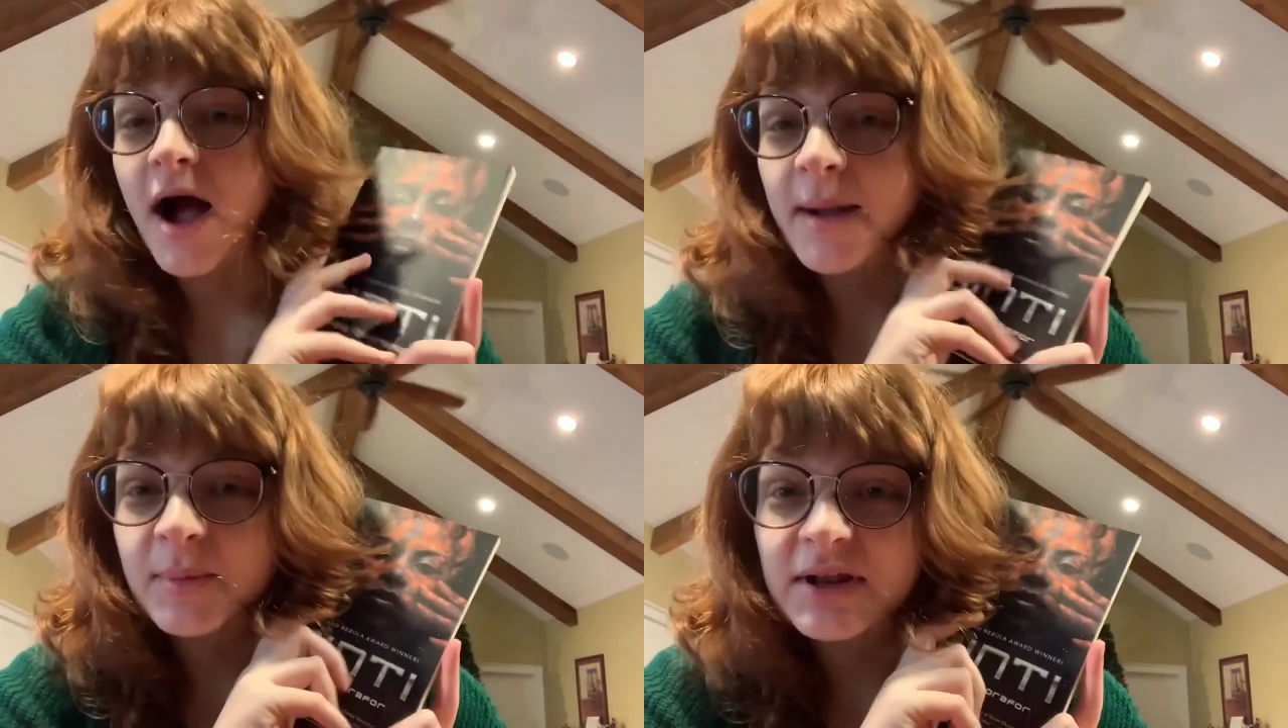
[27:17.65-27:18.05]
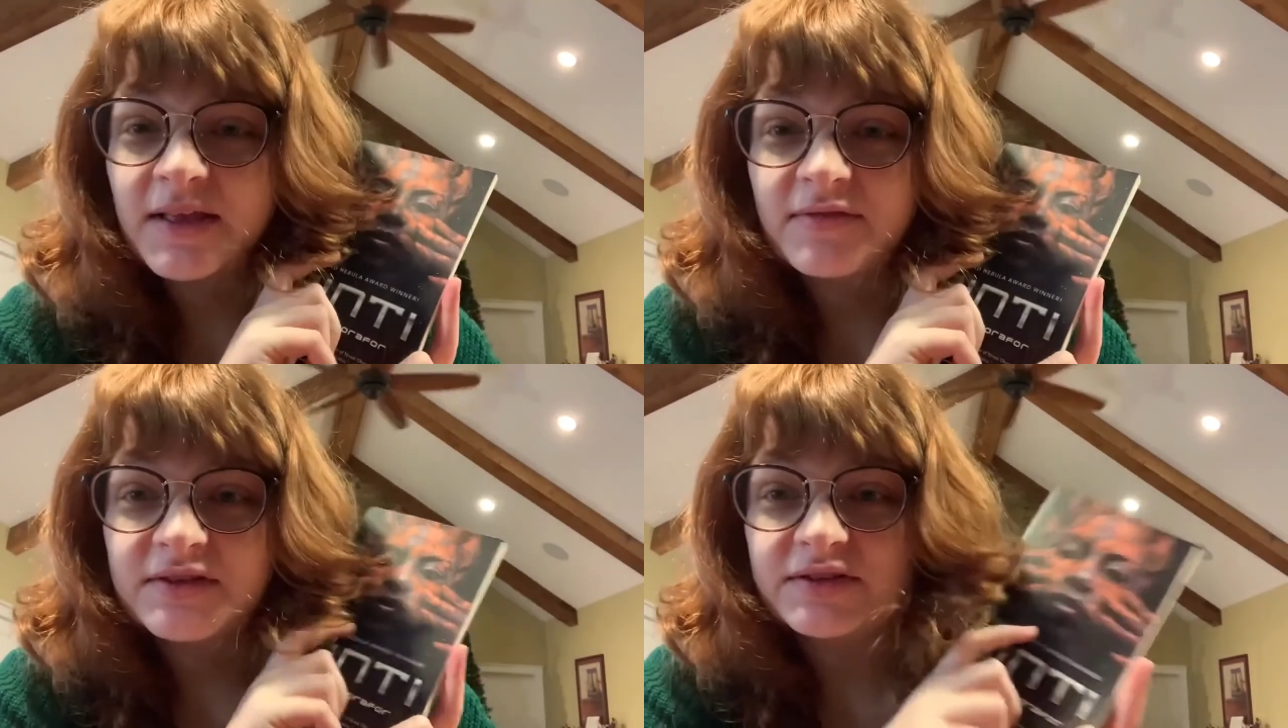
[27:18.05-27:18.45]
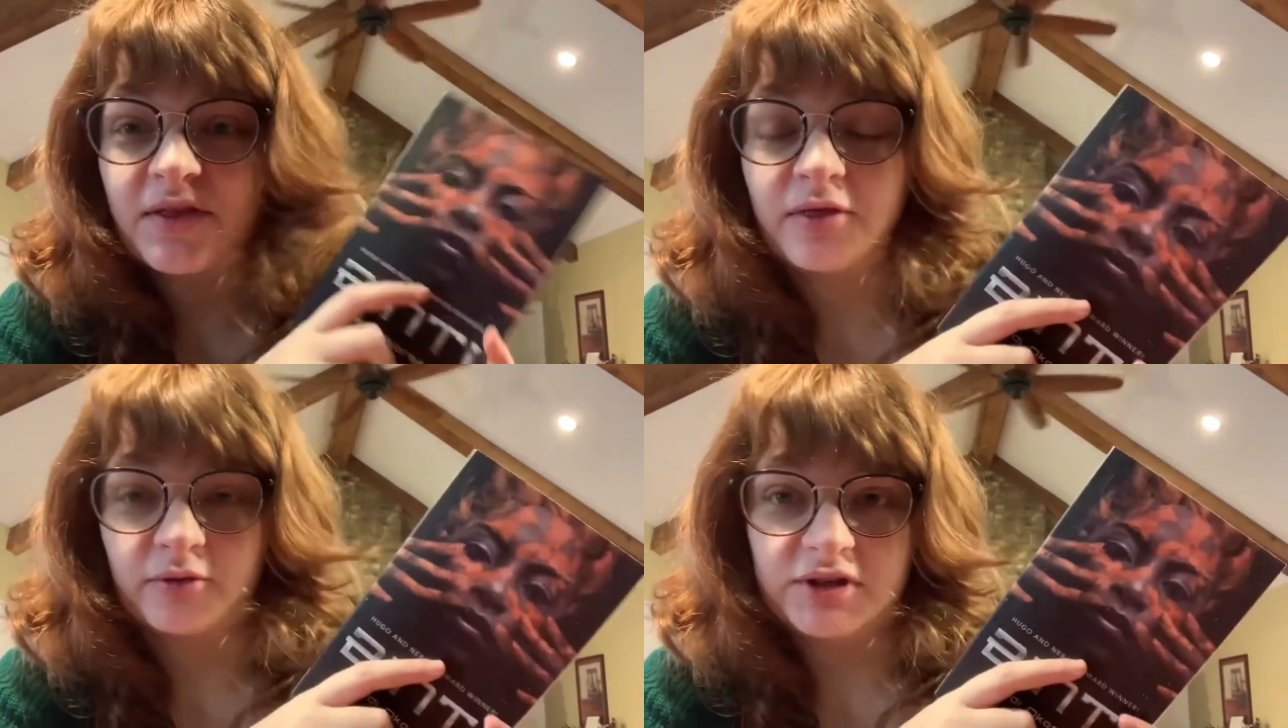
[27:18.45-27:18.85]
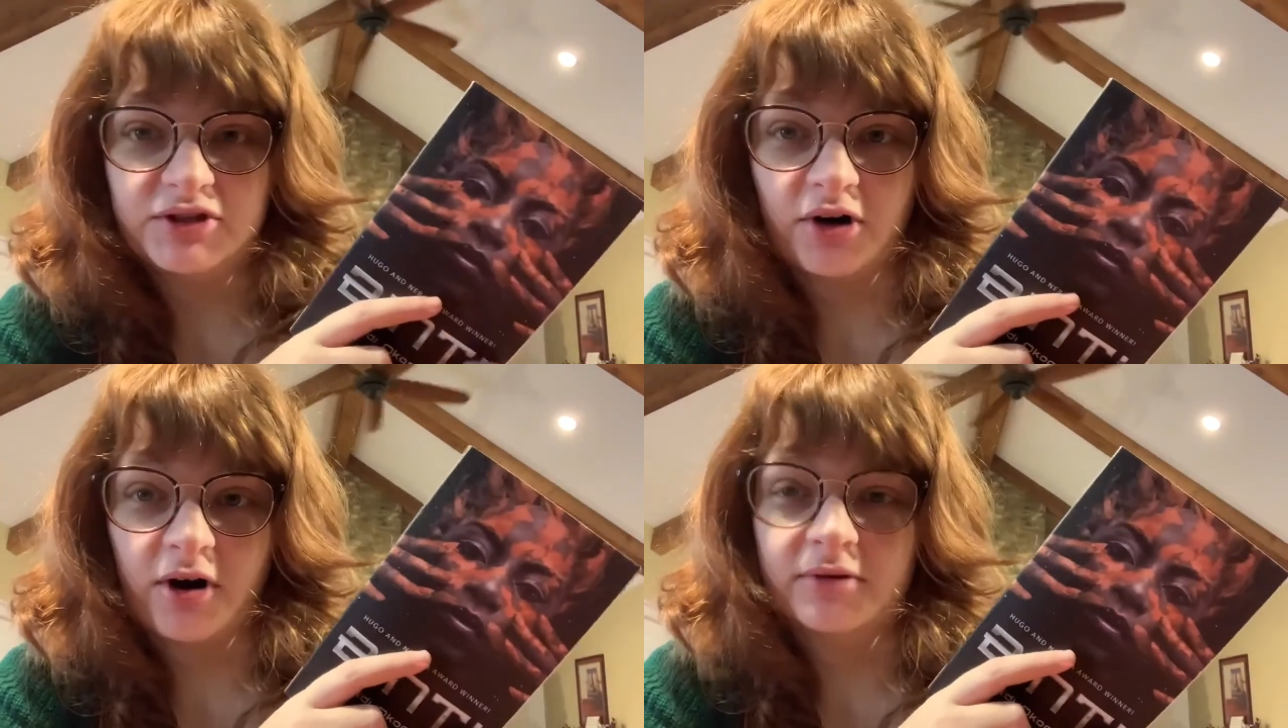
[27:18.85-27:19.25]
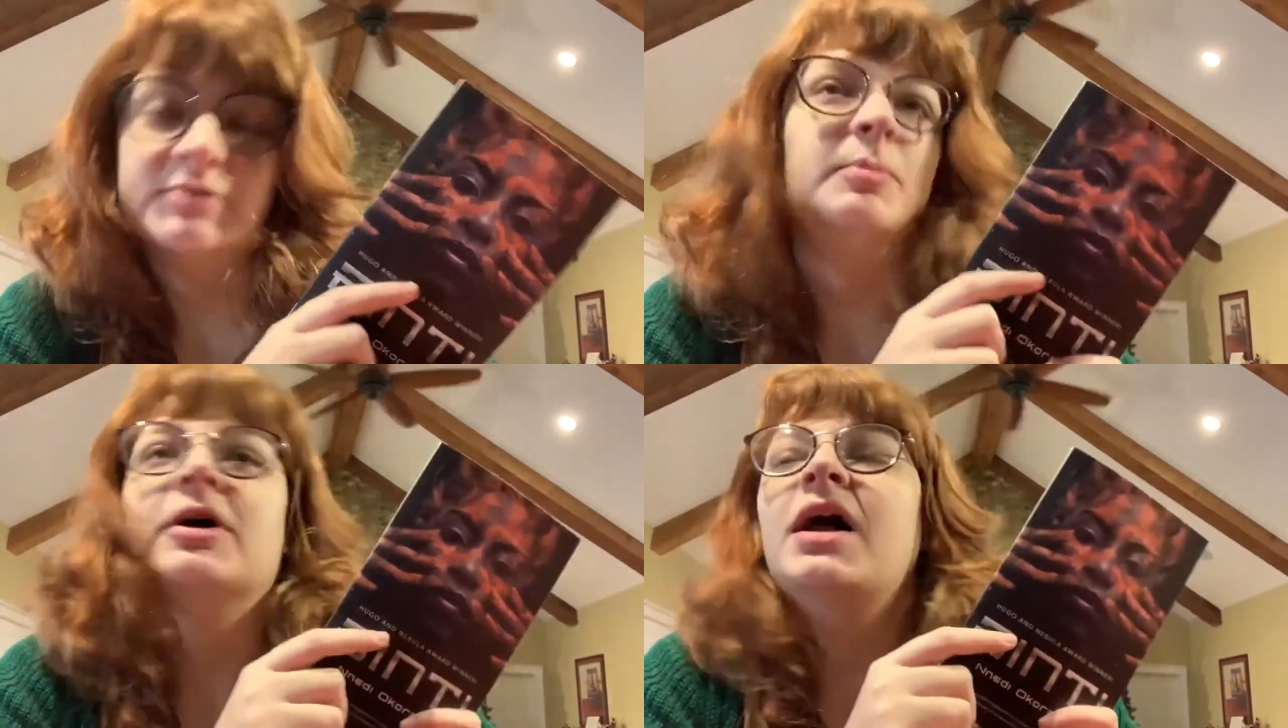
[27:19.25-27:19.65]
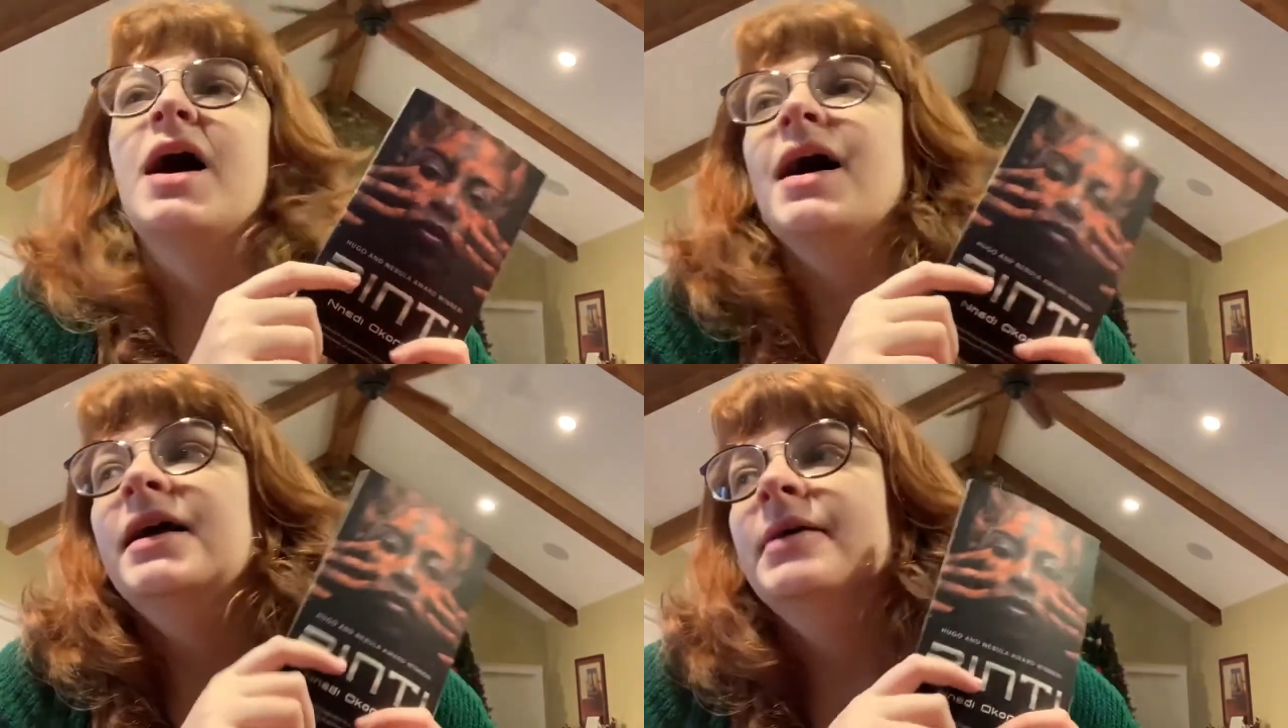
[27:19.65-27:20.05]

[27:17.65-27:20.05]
I'm gonna give this 3 stars, but I